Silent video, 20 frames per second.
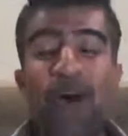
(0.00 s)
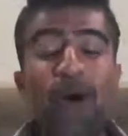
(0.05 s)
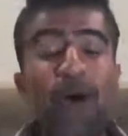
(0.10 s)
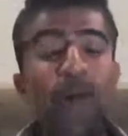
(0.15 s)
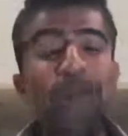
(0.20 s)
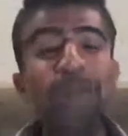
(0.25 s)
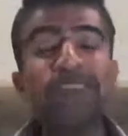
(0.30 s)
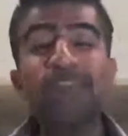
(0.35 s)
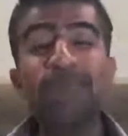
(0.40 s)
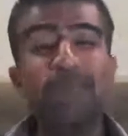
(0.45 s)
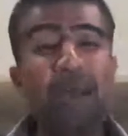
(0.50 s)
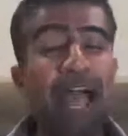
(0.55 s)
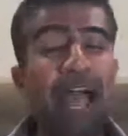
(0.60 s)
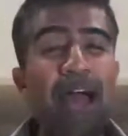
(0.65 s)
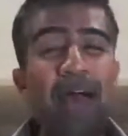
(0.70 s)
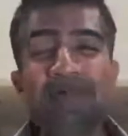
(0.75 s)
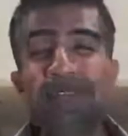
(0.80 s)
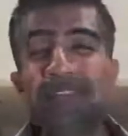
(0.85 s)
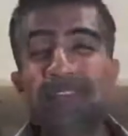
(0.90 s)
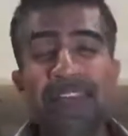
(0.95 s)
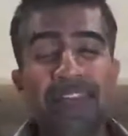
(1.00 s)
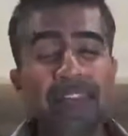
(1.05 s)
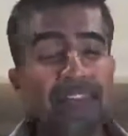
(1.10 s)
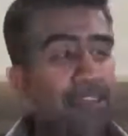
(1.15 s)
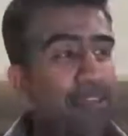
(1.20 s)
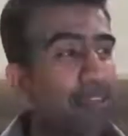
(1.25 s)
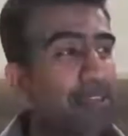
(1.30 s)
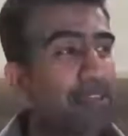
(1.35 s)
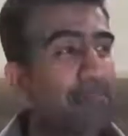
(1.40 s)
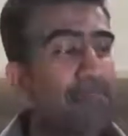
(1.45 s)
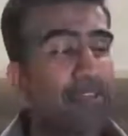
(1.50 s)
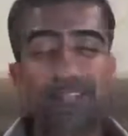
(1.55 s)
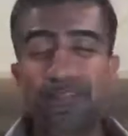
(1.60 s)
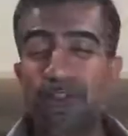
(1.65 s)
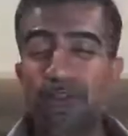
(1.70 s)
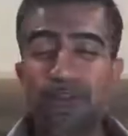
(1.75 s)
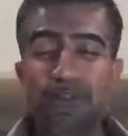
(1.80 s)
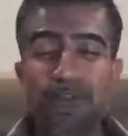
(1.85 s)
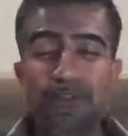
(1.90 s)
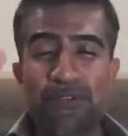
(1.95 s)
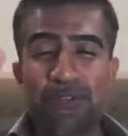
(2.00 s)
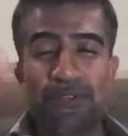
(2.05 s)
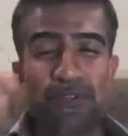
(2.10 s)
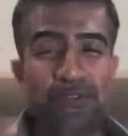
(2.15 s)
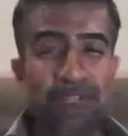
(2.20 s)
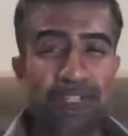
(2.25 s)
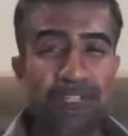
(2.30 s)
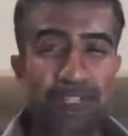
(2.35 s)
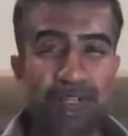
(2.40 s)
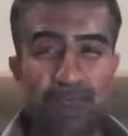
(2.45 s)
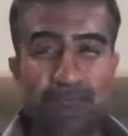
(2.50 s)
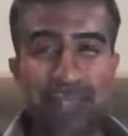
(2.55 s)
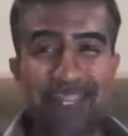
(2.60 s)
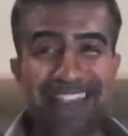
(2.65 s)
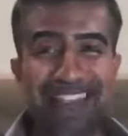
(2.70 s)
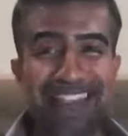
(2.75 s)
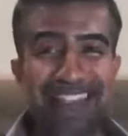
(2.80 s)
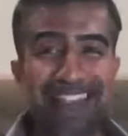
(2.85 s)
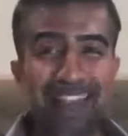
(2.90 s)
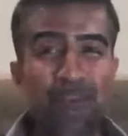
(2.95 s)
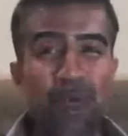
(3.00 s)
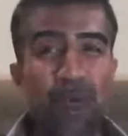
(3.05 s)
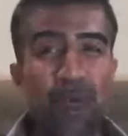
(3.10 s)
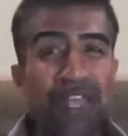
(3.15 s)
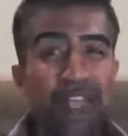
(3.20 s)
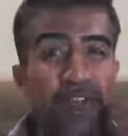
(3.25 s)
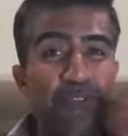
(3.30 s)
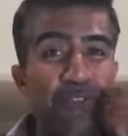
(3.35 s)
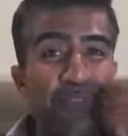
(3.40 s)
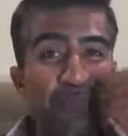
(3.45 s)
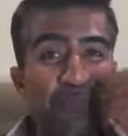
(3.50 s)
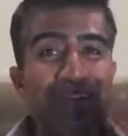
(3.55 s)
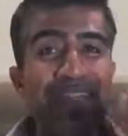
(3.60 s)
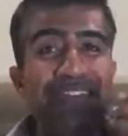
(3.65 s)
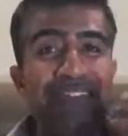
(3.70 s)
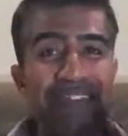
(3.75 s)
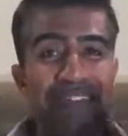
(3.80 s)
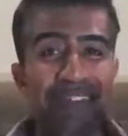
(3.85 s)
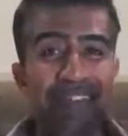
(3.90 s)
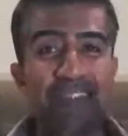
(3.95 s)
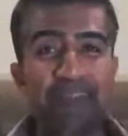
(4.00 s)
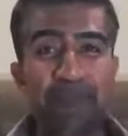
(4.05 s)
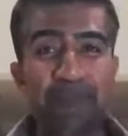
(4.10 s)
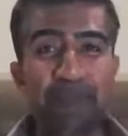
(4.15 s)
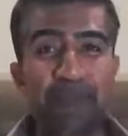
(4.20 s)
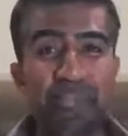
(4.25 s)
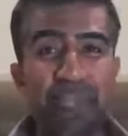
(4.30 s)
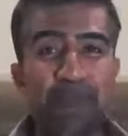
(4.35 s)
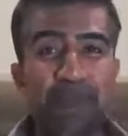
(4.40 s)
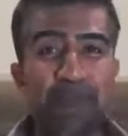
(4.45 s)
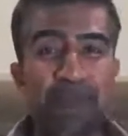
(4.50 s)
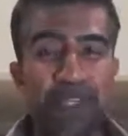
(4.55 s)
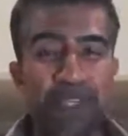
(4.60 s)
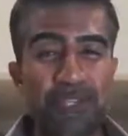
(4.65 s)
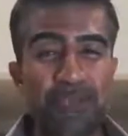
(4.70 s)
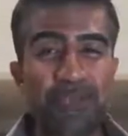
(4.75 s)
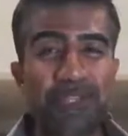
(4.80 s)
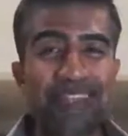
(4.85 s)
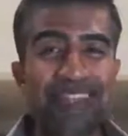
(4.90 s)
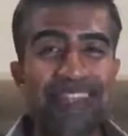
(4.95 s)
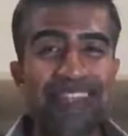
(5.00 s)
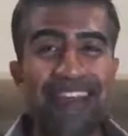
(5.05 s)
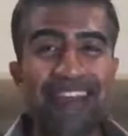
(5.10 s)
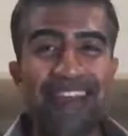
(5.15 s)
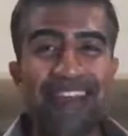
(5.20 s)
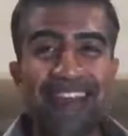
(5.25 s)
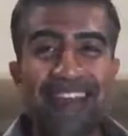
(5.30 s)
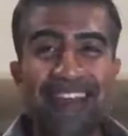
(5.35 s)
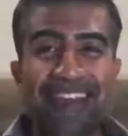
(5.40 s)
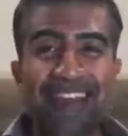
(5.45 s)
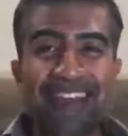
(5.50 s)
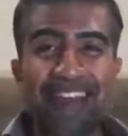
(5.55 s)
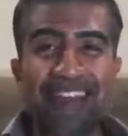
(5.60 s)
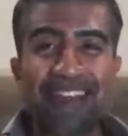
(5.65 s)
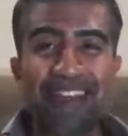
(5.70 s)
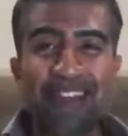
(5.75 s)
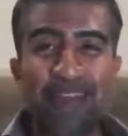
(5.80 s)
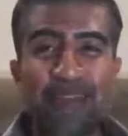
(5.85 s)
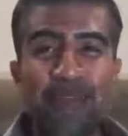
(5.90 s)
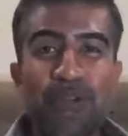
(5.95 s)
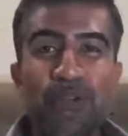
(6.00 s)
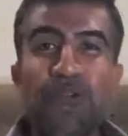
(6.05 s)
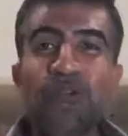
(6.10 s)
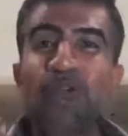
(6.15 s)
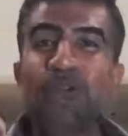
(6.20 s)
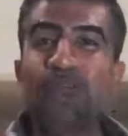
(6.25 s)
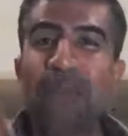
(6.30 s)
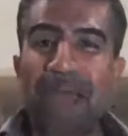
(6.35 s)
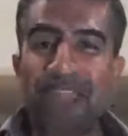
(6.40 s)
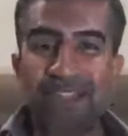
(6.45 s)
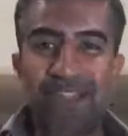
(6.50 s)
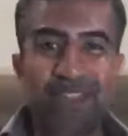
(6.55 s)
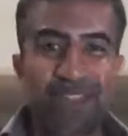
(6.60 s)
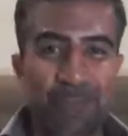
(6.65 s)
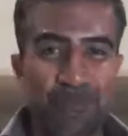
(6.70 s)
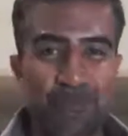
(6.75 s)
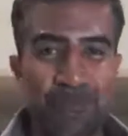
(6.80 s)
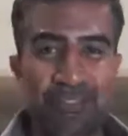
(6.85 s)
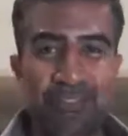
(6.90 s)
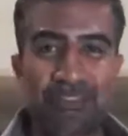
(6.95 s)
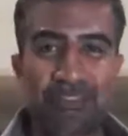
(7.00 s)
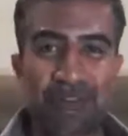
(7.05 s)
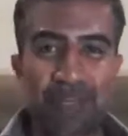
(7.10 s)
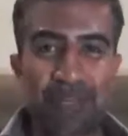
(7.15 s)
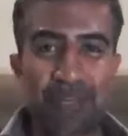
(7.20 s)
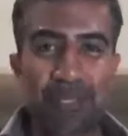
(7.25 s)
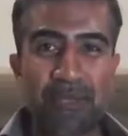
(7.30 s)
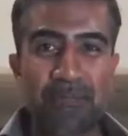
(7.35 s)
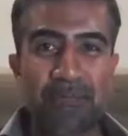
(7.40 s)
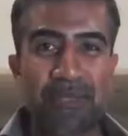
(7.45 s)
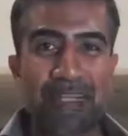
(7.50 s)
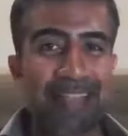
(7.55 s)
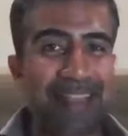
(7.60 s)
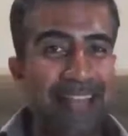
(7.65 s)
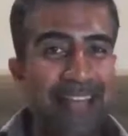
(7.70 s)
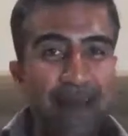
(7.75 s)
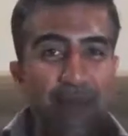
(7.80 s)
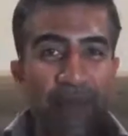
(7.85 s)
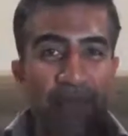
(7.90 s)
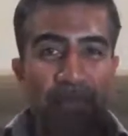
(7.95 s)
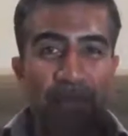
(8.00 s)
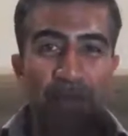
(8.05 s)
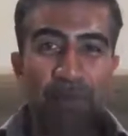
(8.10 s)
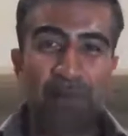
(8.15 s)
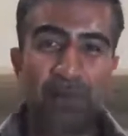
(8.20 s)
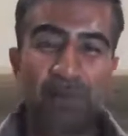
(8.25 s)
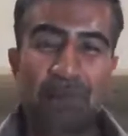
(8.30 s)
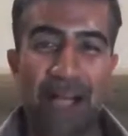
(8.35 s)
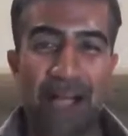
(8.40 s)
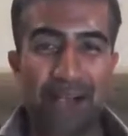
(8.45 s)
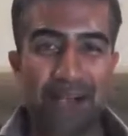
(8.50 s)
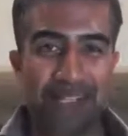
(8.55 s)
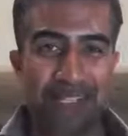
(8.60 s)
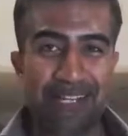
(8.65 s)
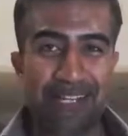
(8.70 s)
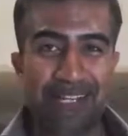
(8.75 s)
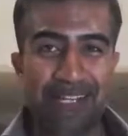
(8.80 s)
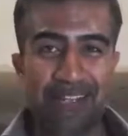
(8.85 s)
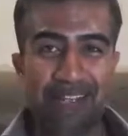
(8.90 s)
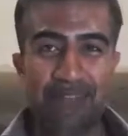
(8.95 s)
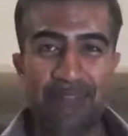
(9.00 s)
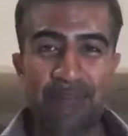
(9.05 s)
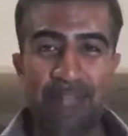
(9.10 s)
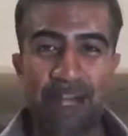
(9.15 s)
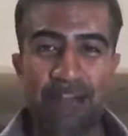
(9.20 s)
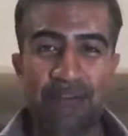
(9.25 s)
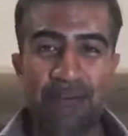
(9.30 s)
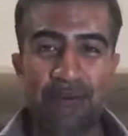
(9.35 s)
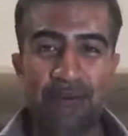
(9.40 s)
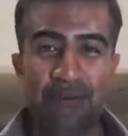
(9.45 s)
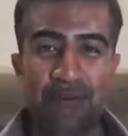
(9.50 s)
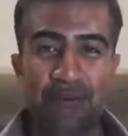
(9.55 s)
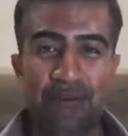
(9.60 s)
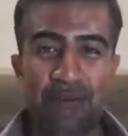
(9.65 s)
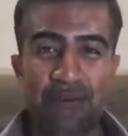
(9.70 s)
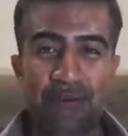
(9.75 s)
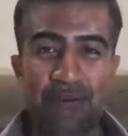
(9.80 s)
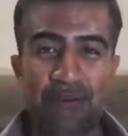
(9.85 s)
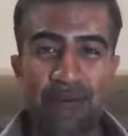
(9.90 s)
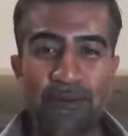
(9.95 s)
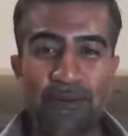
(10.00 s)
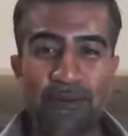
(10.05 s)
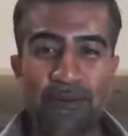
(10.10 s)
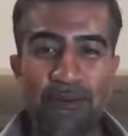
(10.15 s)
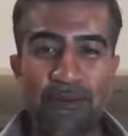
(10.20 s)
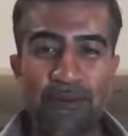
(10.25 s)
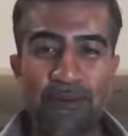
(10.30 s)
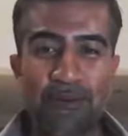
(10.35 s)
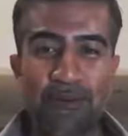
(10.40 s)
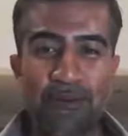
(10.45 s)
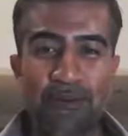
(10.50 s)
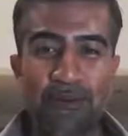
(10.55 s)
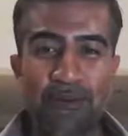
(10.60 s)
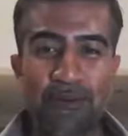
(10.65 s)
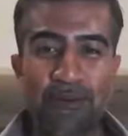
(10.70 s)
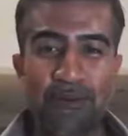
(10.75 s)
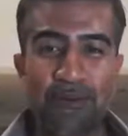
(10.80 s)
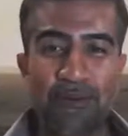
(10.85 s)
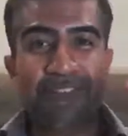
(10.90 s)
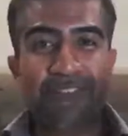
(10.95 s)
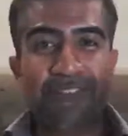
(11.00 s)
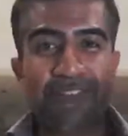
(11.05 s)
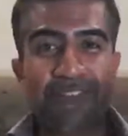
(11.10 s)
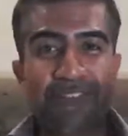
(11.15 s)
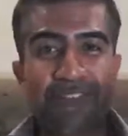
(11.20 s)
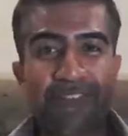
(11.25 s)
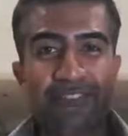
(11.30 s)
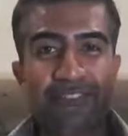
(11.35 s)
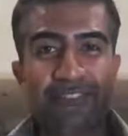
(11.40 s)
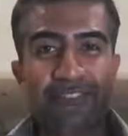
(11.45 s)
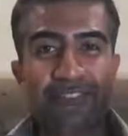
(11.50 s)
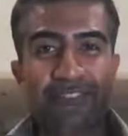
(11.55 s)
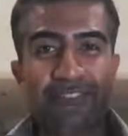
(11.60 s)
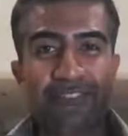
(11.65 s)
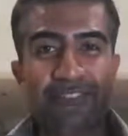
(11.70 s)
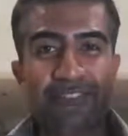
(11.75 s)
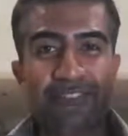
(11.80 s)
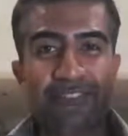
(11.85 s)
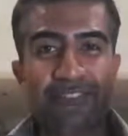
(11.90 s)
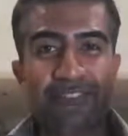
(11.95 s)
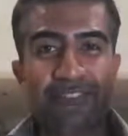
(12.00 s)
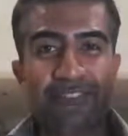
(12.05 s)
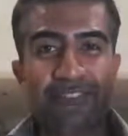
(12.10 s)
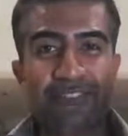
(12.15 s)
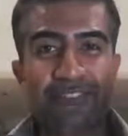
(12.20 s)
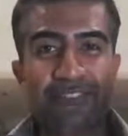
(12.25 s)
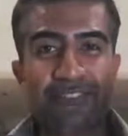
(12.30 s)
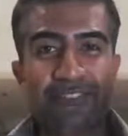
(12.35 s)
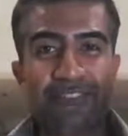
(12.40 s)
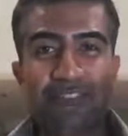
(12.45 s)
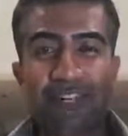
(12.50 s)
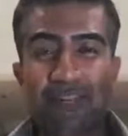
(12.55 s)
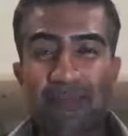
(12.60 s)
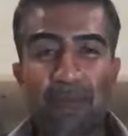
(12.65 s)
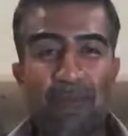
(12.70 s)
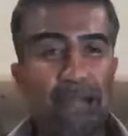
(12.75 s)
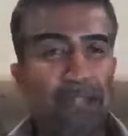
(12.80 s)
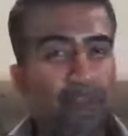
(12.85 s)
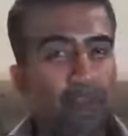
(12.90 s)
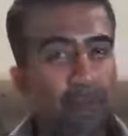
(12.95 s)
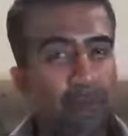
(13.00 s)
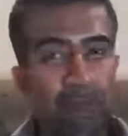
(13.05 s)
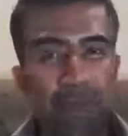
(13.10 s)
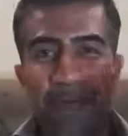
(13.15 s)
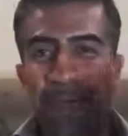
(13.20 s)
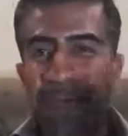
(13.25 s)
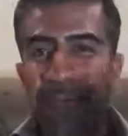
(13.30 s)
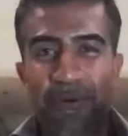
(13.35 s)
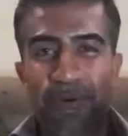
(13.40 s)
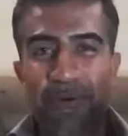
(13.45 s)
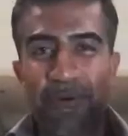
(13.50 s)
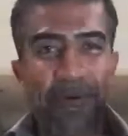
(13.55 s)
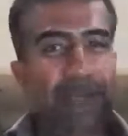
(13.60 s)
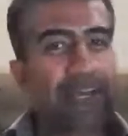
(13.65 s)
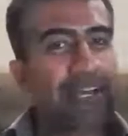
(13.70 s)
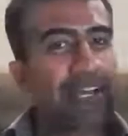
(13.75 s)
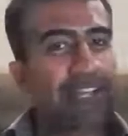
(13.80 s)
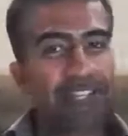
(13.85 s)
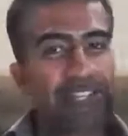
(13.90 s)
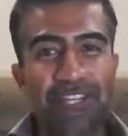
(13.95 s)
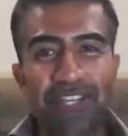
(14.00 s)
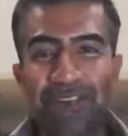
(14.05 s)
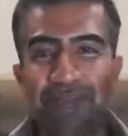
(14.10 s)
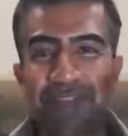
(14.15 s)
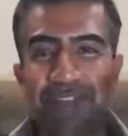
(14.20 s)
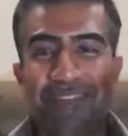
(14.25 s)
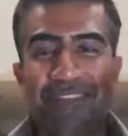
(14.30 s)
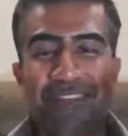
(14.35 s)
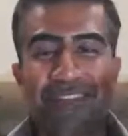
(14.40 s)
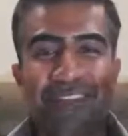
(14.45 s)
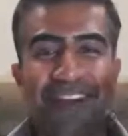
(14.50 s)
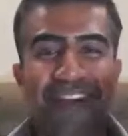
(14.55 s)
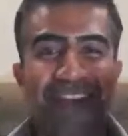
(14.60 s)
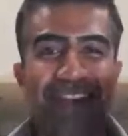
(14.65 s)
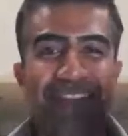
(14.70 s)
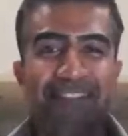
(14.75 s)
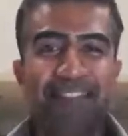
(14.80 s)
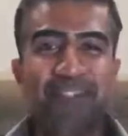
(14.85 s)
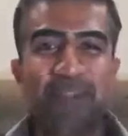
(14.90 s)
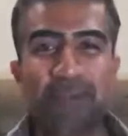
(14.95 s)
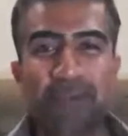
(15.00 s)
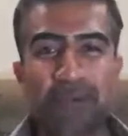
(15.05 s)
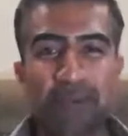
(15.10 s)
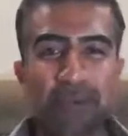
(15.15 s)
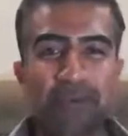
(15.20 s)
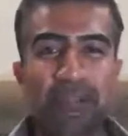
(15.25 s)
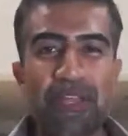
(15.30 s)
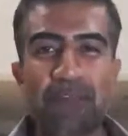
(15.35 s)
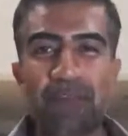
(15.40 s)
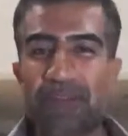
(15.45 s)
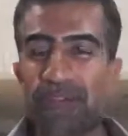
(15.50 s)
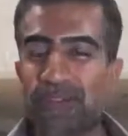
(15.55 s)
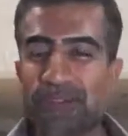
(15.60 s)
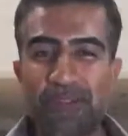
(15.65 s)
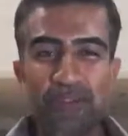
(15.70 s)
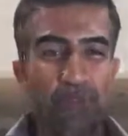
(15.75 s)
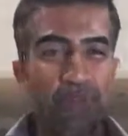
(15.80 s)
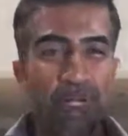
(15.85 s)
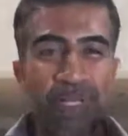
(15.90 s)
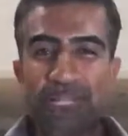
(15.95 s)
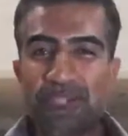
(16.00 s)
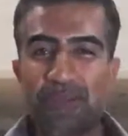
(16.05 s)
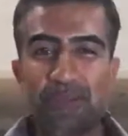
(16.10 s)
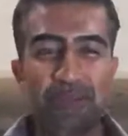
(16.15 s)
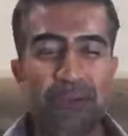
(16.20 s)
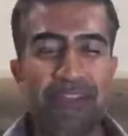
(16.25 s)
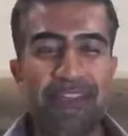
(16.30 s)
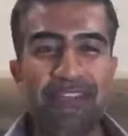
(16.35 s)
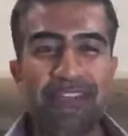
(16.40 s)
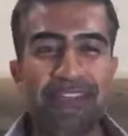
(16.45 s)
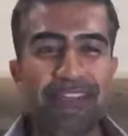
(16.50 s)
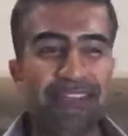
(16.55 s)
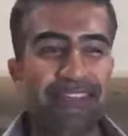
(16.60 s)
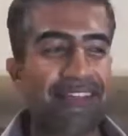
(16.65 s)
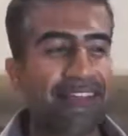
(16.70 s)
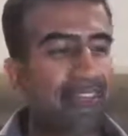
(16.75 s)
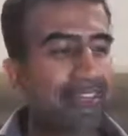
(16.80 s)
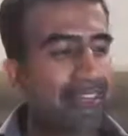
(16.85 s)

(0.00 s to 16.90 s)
Or is it perhaps not even in your food choices, but it's the way you speak to certain people? You lose patience with certain people. Is that where your willpower is letting you down? Or is your willpower letting you down in your ability to make certain amounts of money or achieve certain heights in your career because your will is breaking?